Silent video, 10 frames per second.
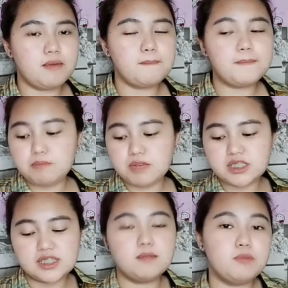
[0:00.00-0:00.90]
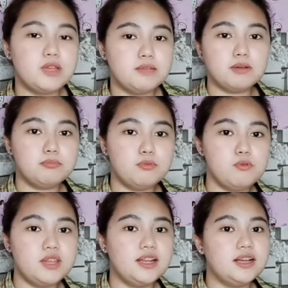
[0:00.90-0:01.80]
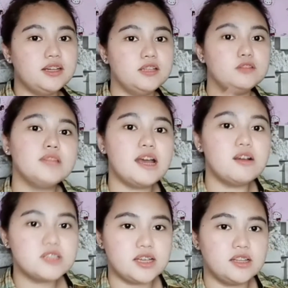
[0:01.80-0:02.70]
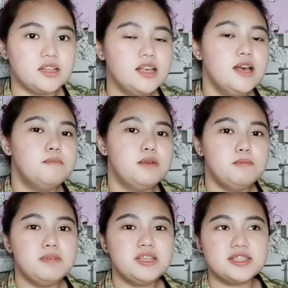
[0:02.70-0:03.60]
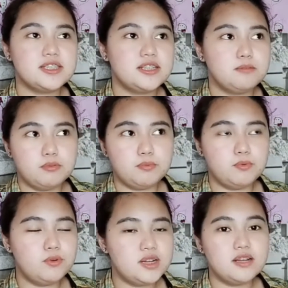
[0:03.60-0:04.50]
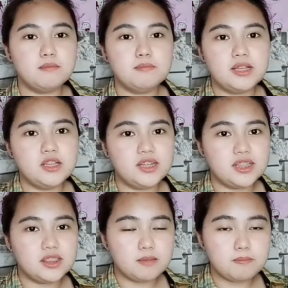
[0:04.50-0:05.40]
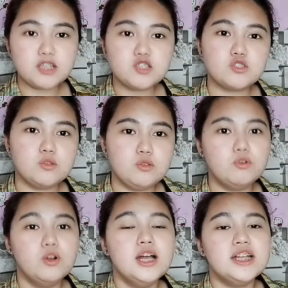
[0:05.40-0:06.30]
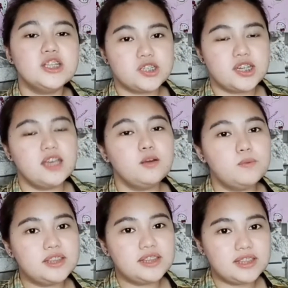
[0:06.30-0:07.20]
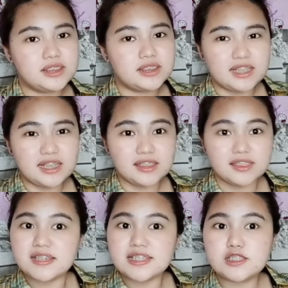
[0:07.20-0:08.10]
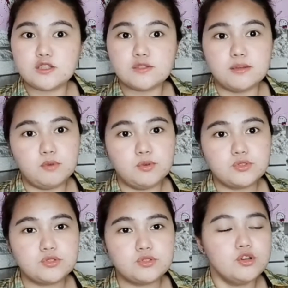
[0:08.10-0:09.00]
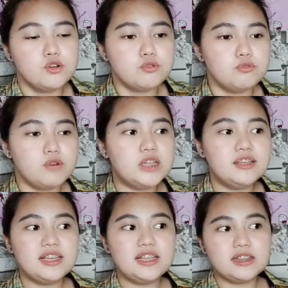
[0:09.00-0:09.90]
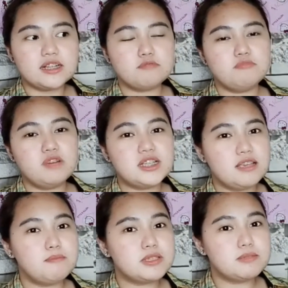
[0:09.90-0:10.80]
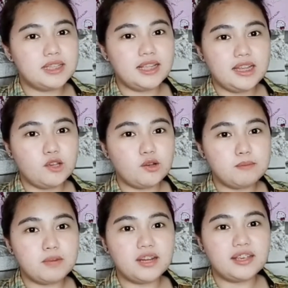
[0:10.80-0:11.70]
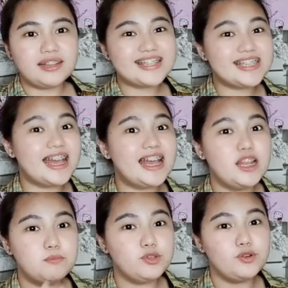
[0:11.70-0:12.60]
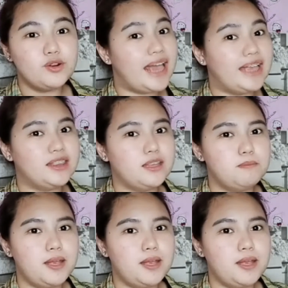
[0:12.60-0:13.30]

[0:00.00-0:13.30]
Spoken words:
May business na pwede magpuhunan lang ng 2,000. May business na nagpupuhunan ng 1,000,000. It depends to you. Check what interests you the most. Kung ano yung interest mo kasi, mas madali yung i-market kasi alam mo yung item eh.